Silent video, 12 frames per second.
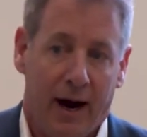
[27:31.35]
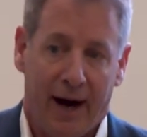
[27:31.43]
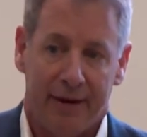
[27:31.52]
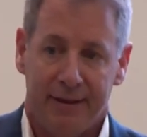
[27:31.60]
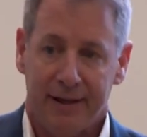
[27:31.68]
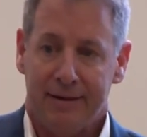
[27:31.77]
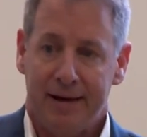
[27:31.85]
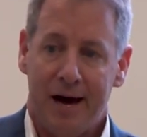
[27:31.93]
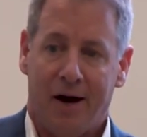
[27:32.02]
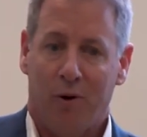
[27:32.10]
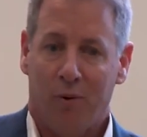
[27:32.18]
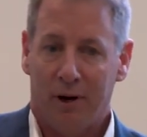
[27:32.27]
I think
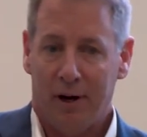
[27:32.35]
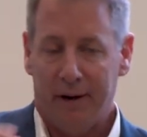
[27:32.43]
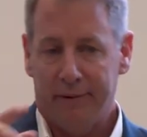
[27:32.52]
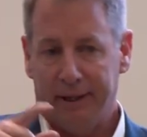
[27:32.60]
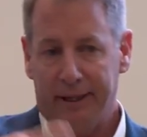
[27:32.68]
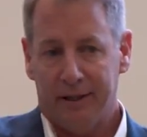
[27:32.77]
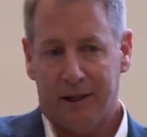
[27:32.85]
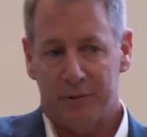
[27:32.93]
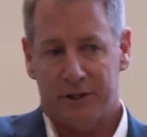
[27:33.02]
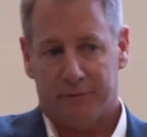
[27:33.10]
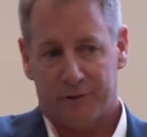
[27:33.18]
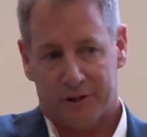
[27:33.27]
now the
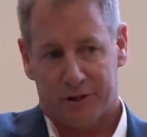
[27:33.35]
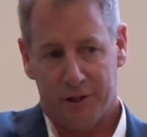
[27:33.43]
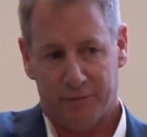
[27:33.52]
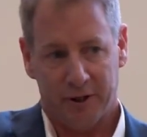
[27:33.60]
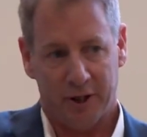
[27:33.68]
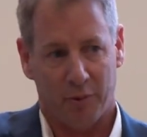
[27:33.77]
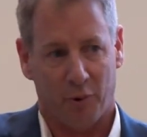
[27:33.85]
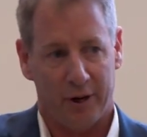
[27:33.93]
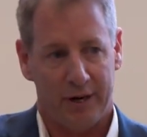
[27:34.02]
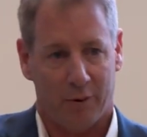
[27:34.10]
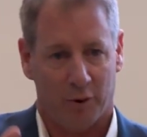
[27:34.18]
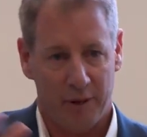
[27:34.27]
incomes have shifted to the
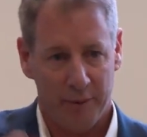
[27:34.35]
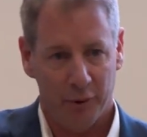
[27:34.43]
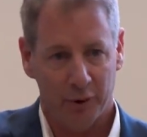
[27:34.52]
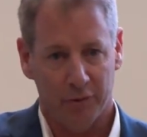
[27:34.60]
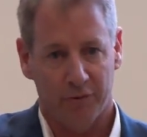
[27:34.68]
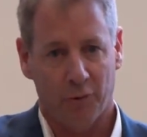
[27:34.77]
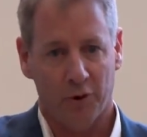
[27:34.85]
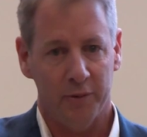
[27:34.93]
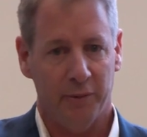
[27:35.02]
point now where people who can afford